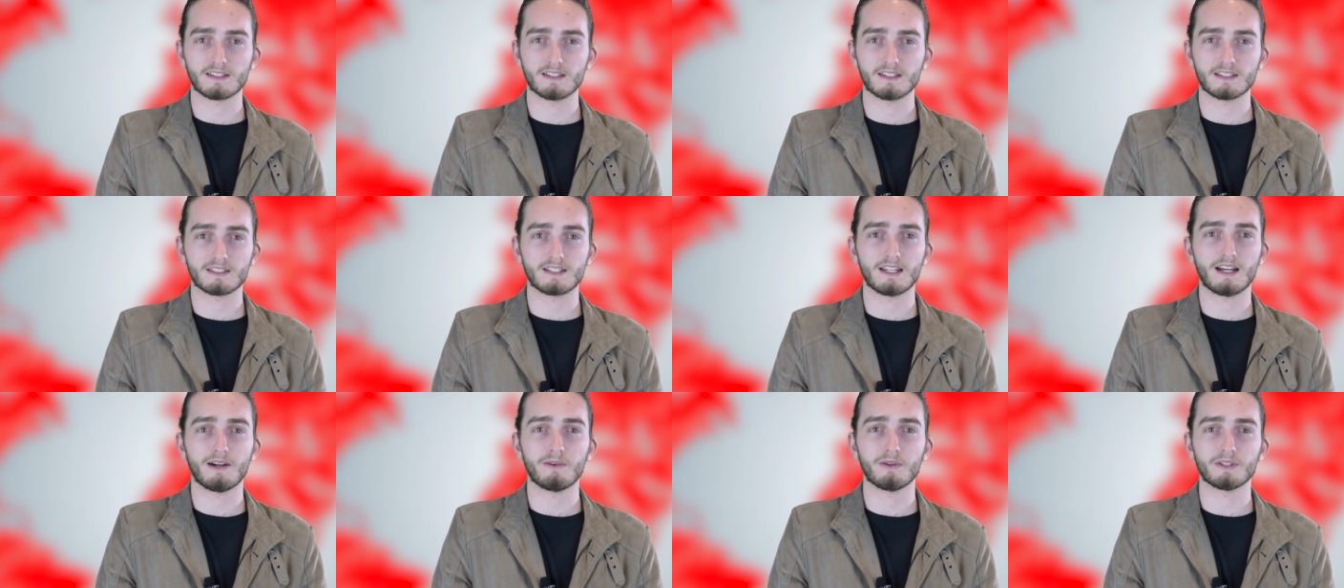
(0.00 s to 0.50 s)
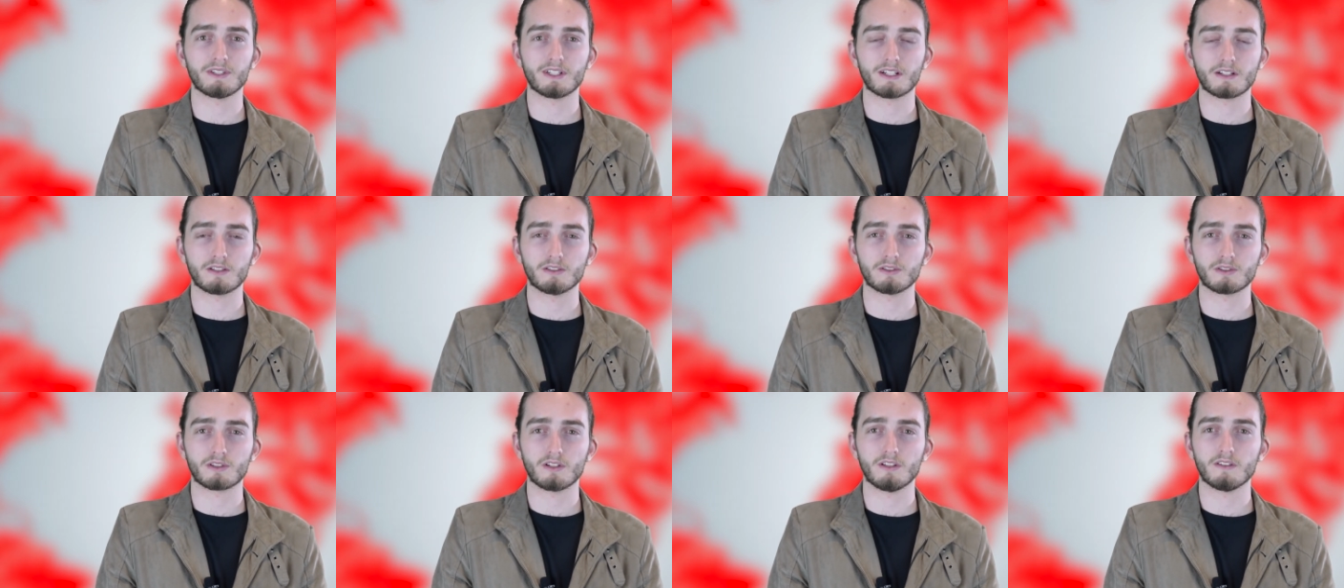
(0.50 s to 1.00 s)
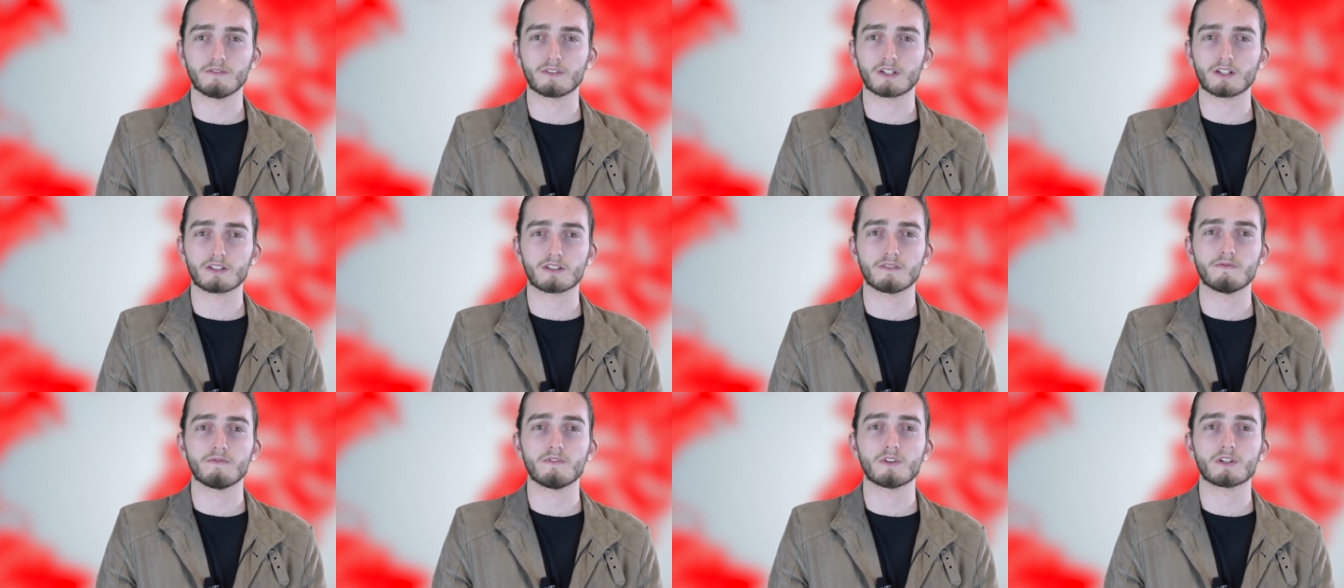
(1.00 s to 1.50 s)
is now under control of
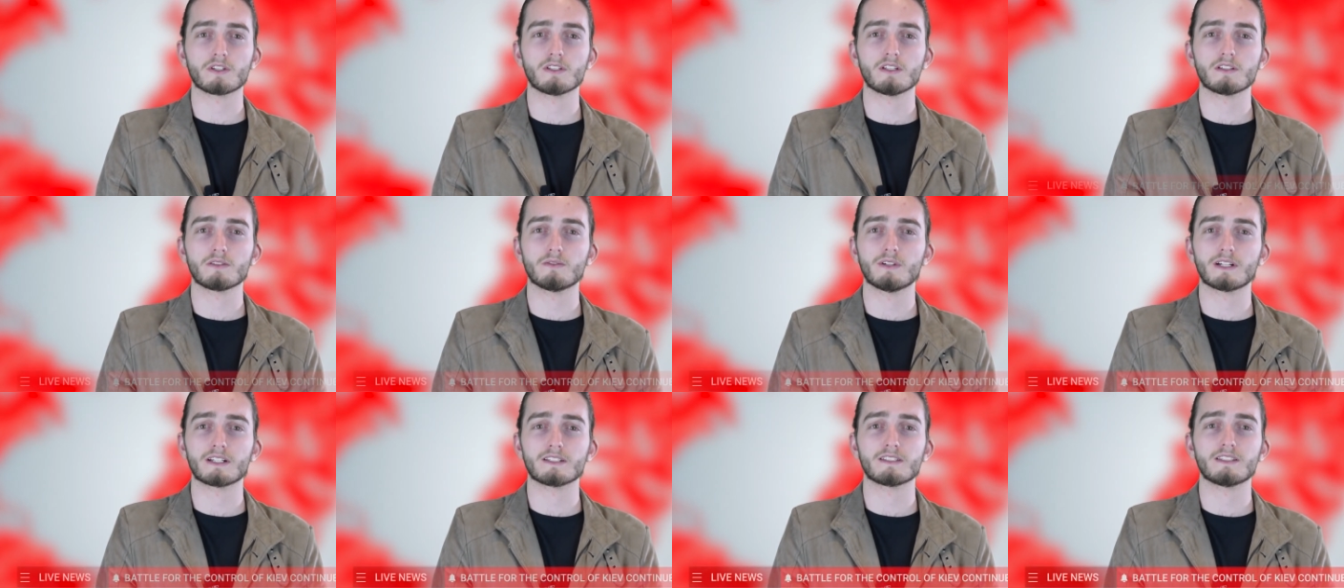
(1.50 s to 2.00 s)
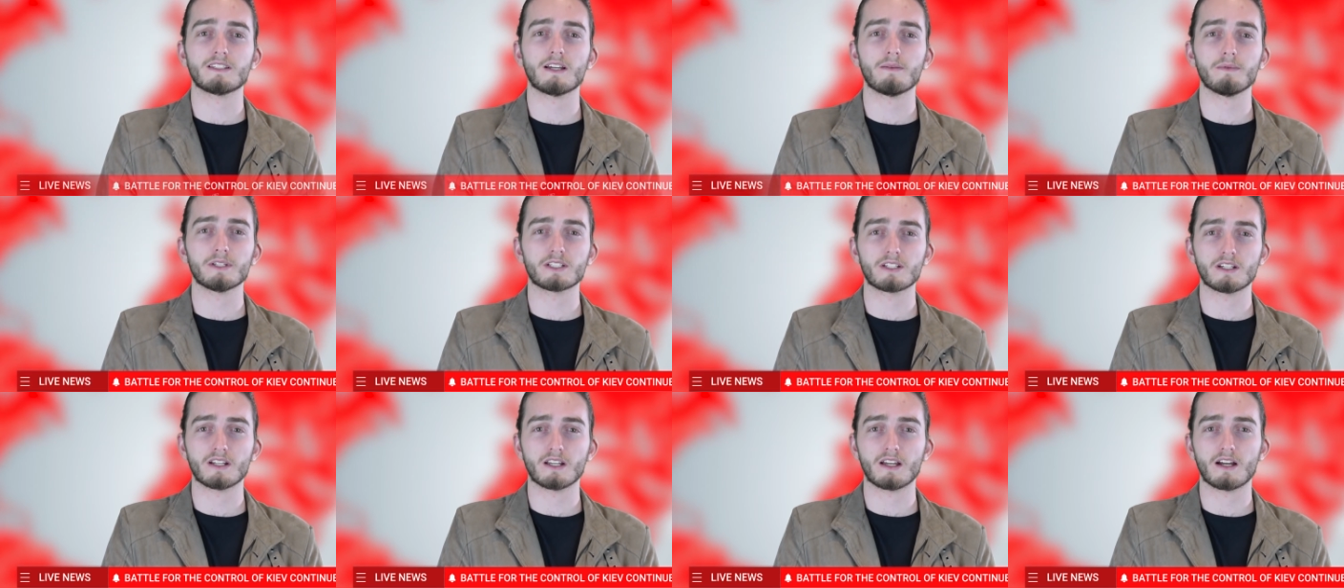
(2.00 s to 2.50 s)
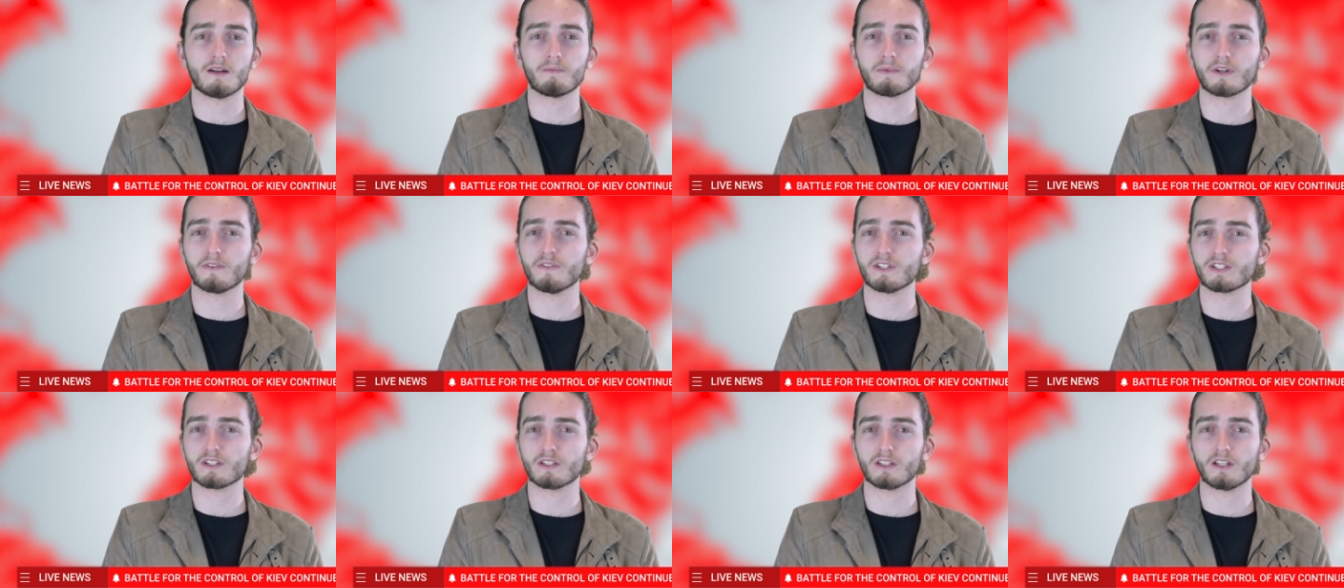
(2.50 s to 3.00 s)
Russian forces who are establishing a
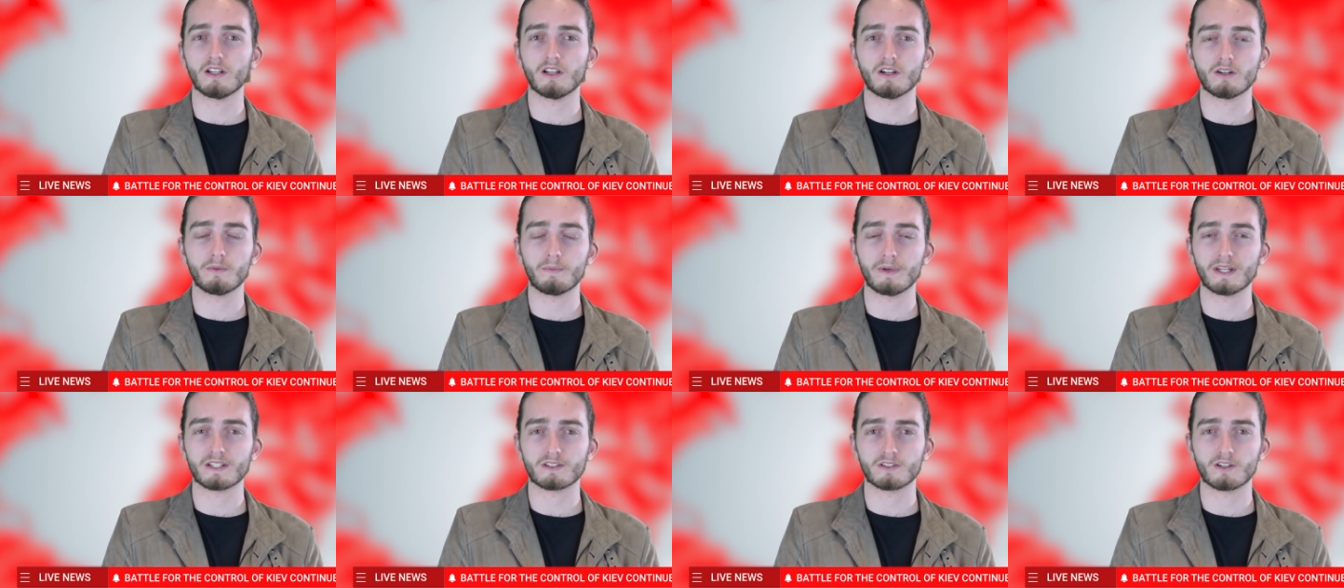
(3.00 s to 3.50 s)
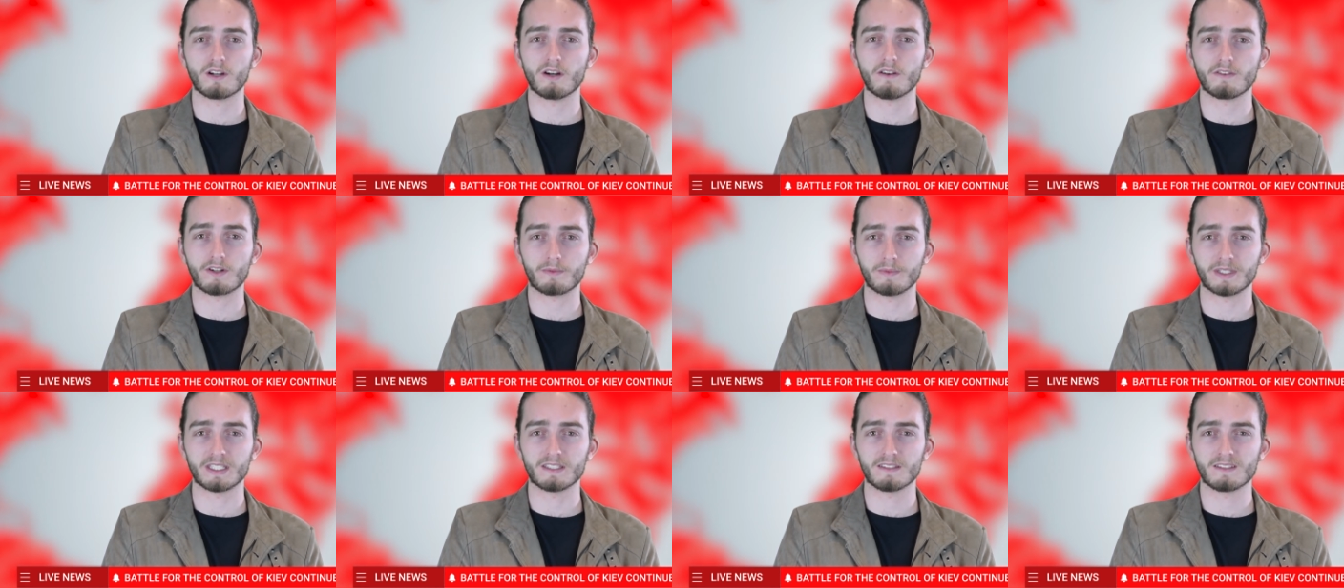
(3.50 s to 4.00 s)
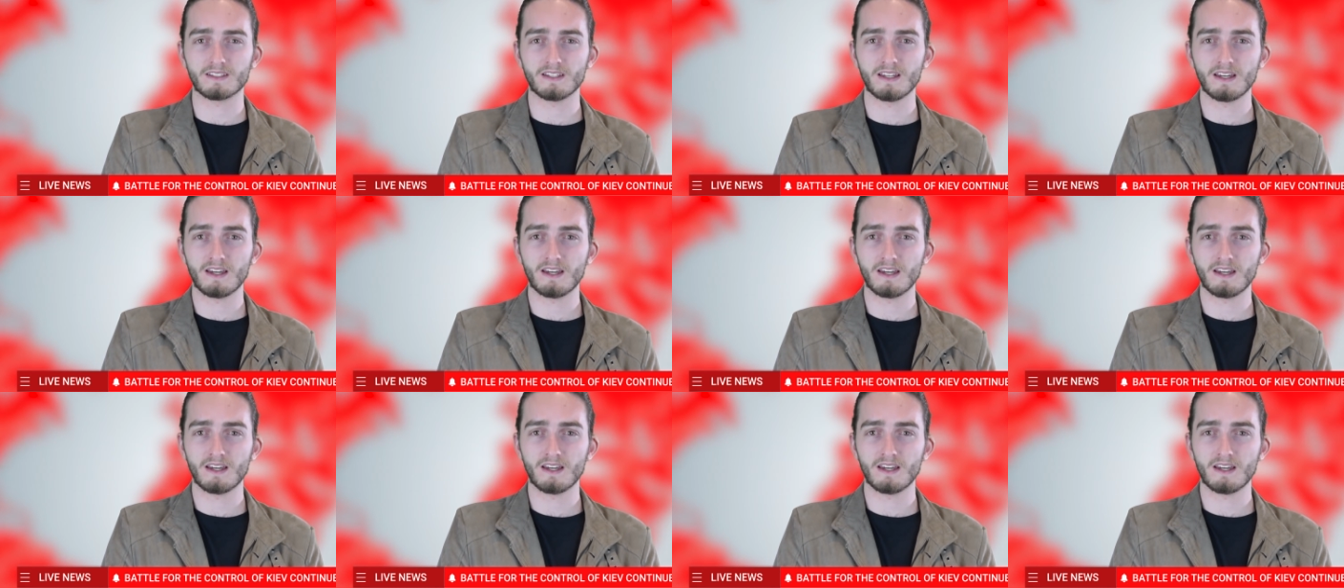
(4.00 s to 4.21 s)
provisional occupation government,